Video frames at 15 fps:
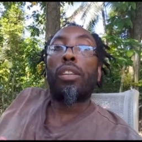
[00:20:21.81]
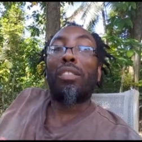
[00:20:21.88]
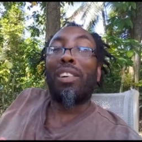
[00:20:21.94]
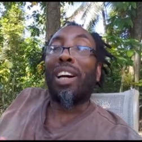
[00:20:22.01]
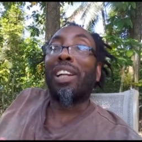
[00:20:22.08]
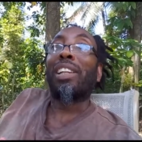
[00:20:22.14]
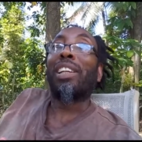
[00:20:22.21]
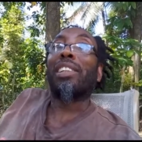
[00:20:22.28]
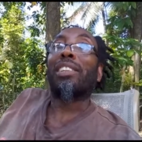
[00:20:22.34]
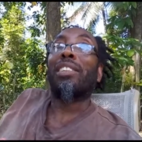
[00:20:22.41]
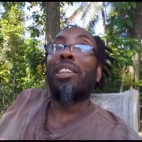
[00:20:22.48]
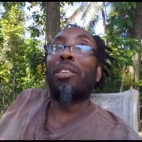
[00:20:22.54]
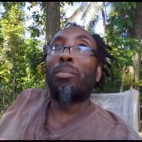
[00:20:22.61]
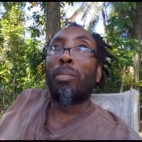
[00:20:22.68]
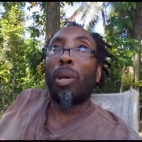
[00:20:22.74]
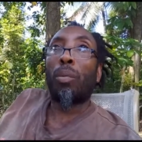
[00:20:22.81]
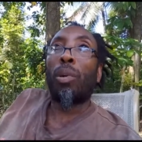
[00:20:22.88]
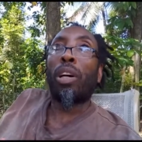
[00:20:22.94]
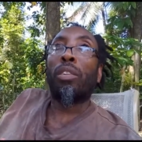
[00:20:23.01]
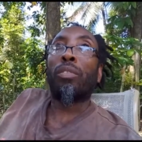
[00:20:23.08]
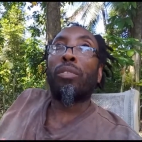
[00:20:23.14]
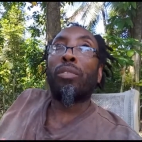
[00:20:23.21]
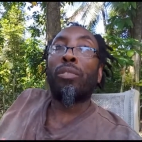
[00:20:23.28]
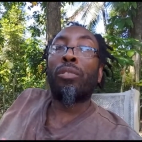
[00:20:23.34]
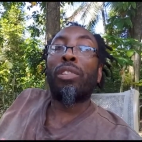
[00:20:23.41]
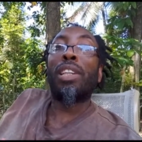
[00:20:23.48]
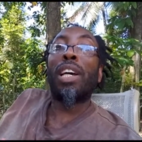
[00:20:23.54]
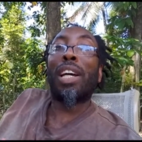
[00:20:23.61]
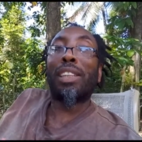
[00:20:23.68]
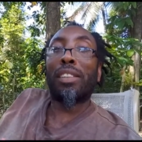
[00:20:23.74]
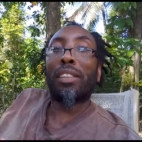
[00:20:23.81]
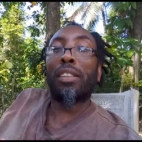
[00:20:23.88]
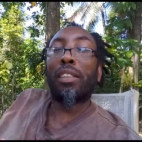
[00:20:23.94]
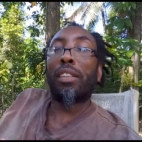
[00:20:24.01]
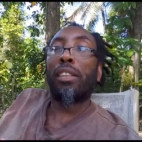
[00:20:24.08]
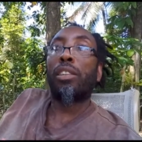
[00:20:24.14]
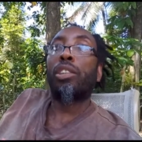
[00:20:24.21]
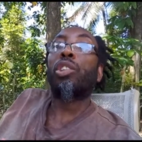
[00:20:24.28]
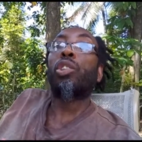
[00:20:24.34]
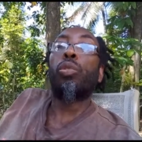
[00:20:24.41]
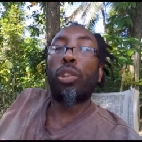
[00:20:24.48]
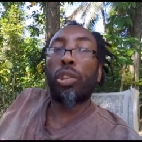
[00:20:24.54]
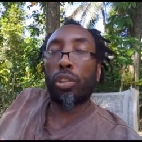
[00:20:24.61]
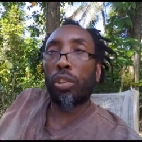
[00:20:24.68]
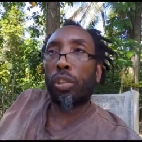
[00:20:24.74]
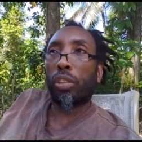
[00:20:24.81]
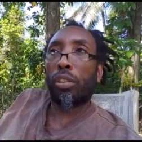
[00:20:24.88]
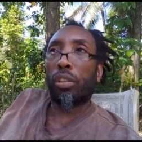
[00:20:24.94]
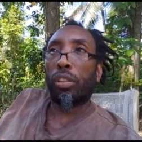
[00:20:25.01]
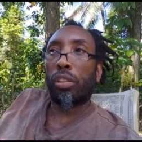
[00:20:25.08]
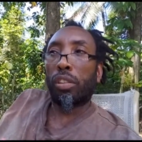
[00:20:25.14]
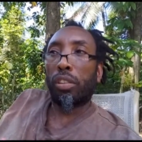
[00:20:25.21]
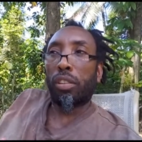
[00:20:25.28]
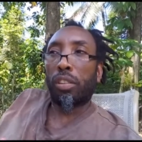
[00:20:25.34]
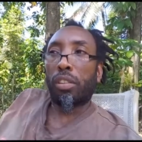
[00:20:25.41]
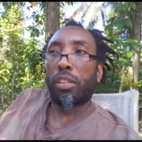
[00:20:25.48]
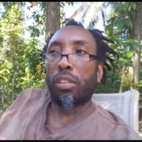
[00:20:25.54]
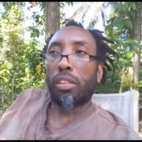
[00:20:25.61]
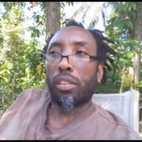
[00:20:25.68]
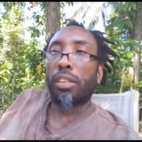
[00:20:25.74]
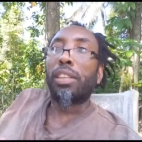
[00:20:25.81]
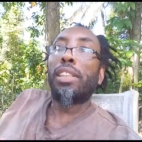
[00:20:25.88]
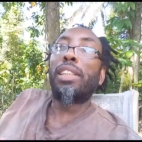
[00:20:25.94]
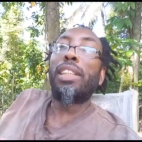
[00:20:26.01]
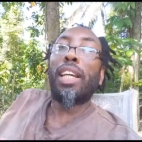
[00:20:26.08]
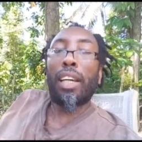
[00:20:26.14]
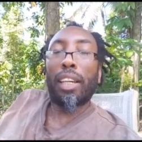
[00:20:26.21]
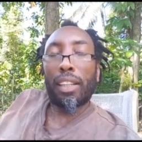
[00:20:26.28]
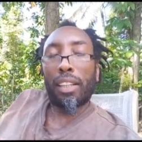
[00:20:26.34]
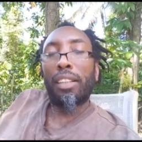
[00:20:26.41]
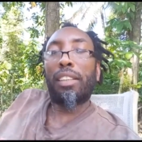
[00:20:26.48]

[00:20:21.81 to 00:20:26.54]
one next number one fruit that chocho yeah